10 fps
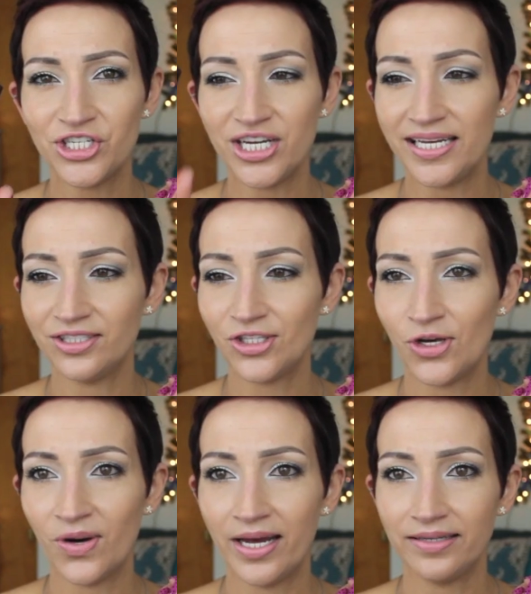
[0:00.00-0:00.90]
sheen
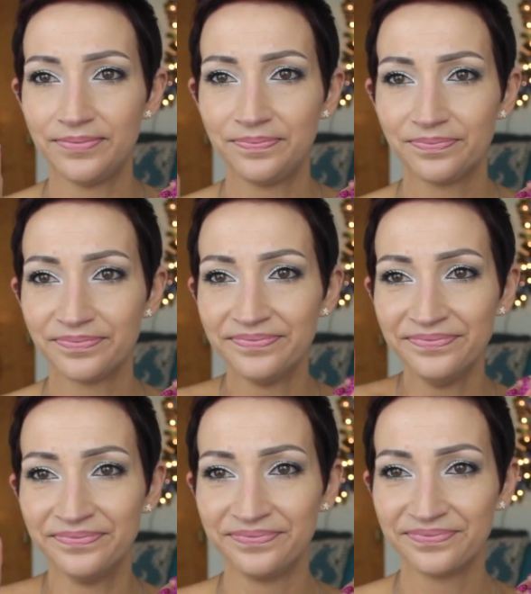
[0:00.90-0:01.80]
to it.
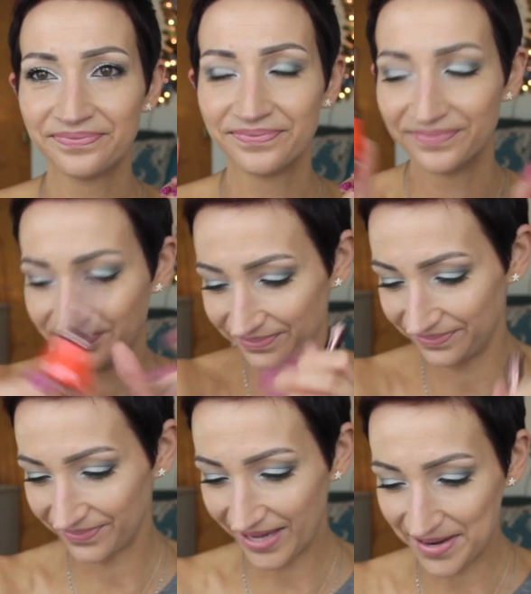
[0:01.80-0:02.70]
Mmm.
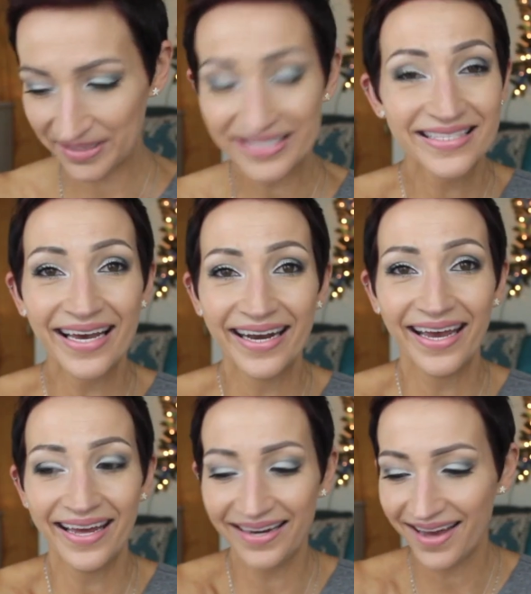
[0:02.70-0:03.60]
I'm
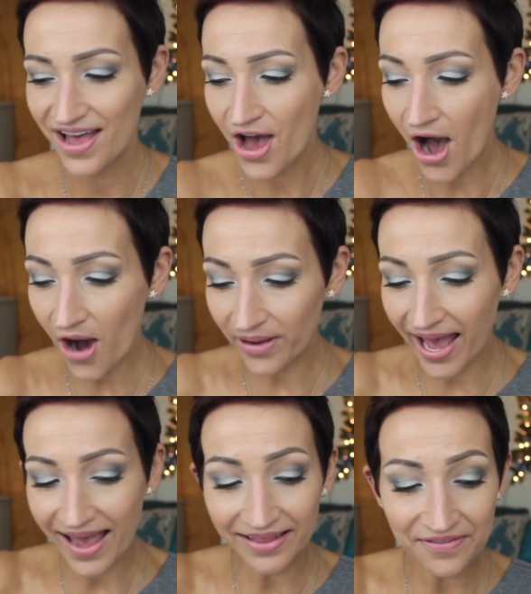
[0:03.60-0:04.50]
excited.
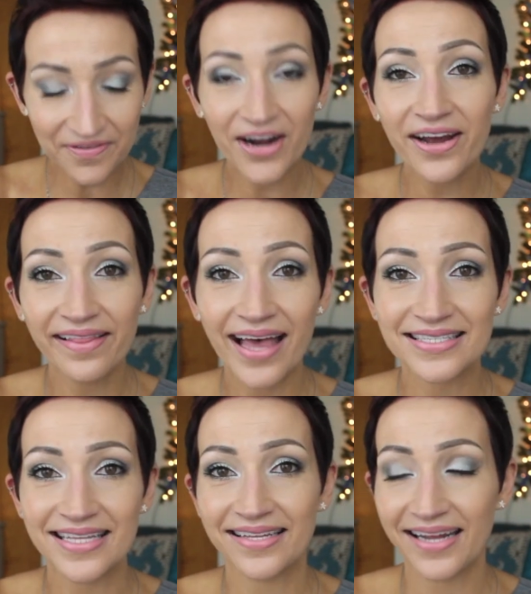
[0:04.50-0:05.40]
Okay, and the very
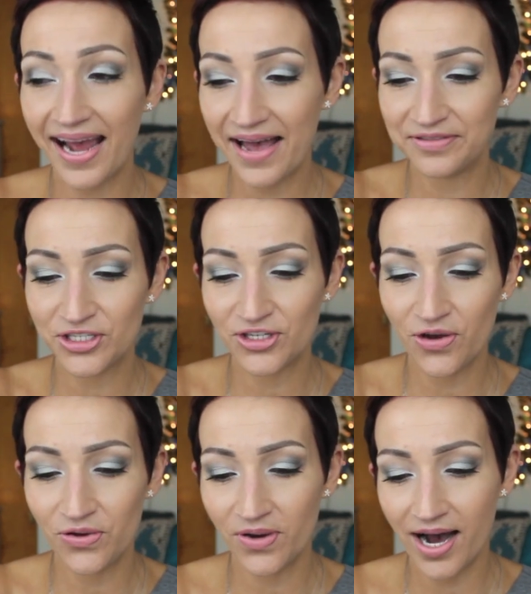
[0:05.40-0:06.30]
last thing that I have to show
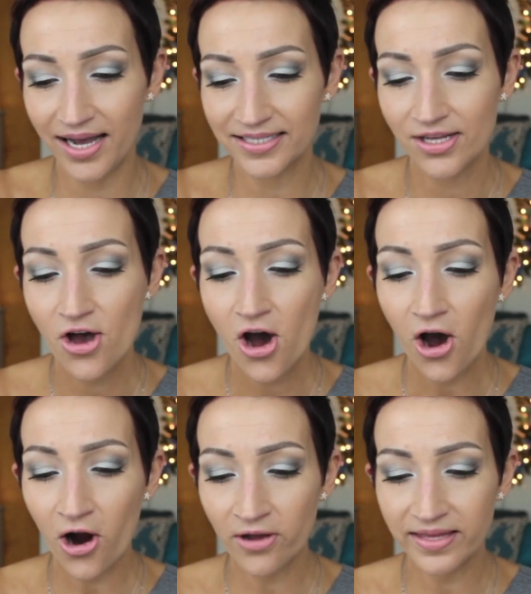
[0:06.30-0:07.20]
you guys
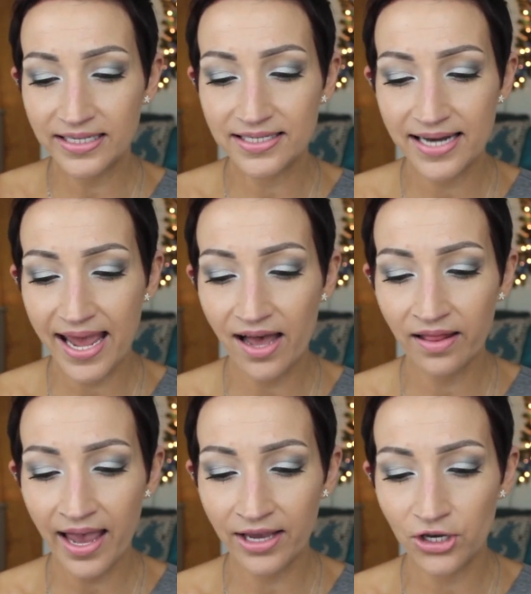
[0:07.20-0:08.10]
are these nail
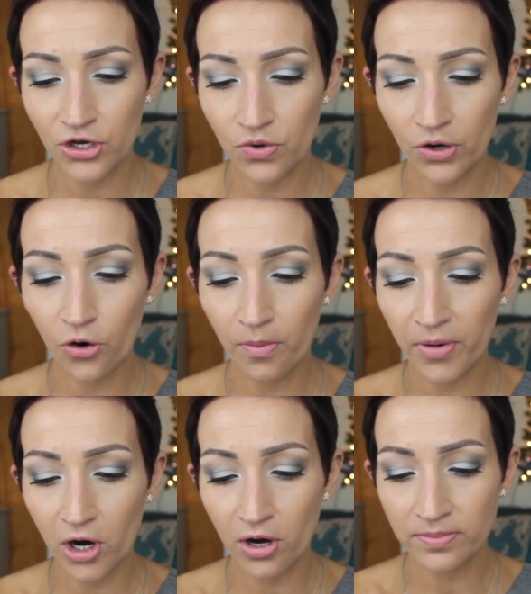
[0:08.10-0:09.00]
and cuticle
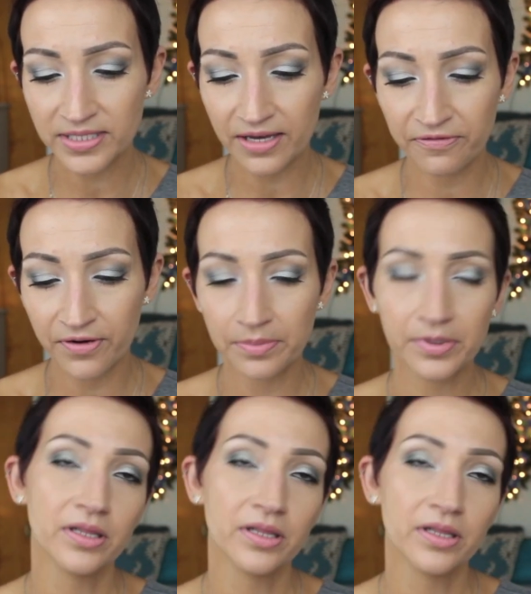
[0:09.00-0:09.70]
balms from